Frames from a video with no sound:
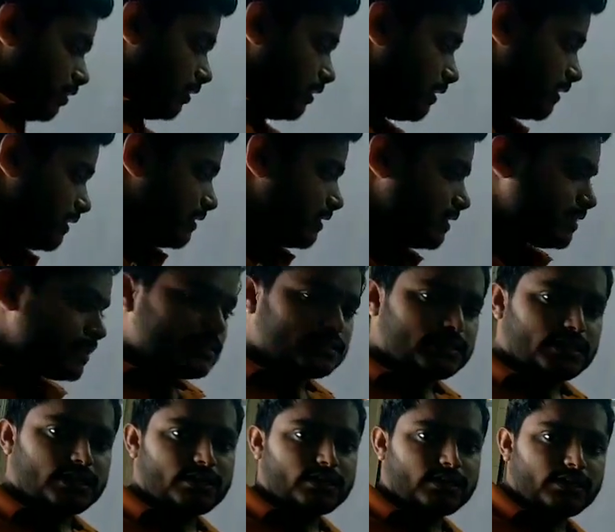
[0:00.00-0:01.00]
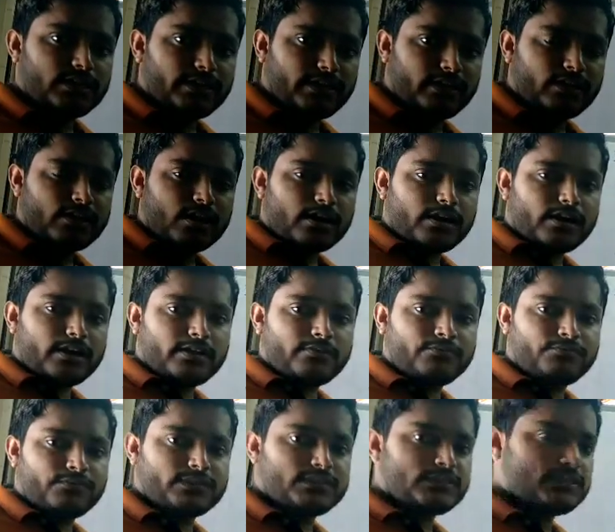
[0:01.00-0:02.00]
this is generally regarded in
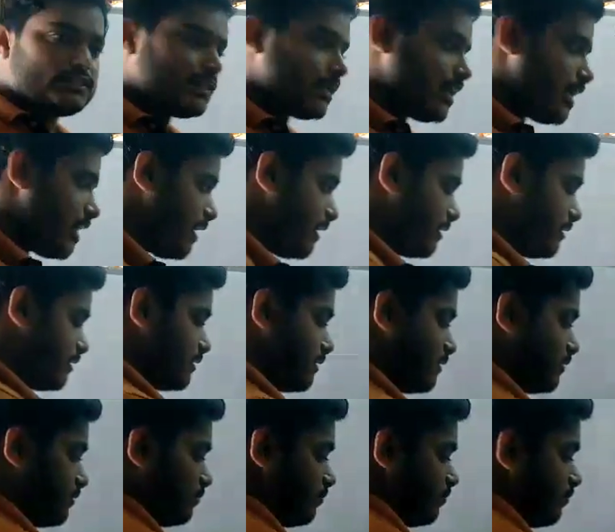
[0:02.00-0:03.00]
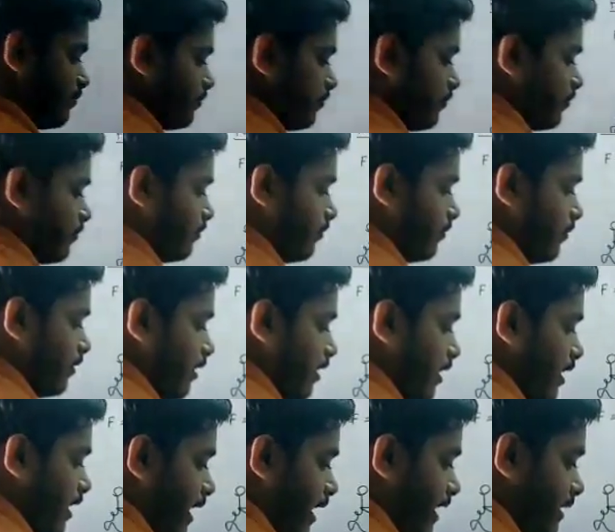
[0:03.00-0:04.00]
physics as
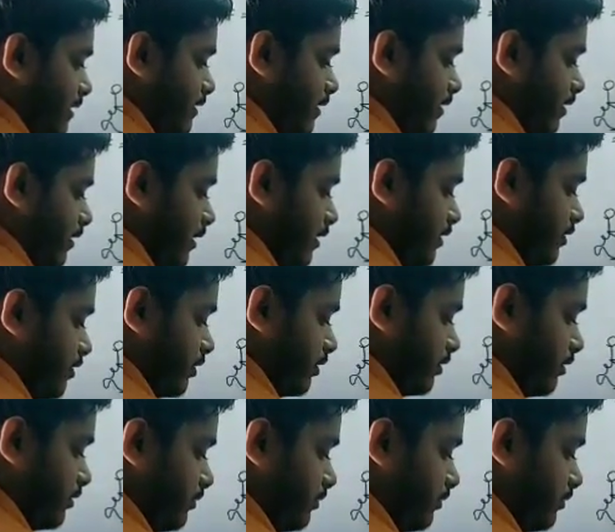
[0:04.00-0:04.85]
acceleration.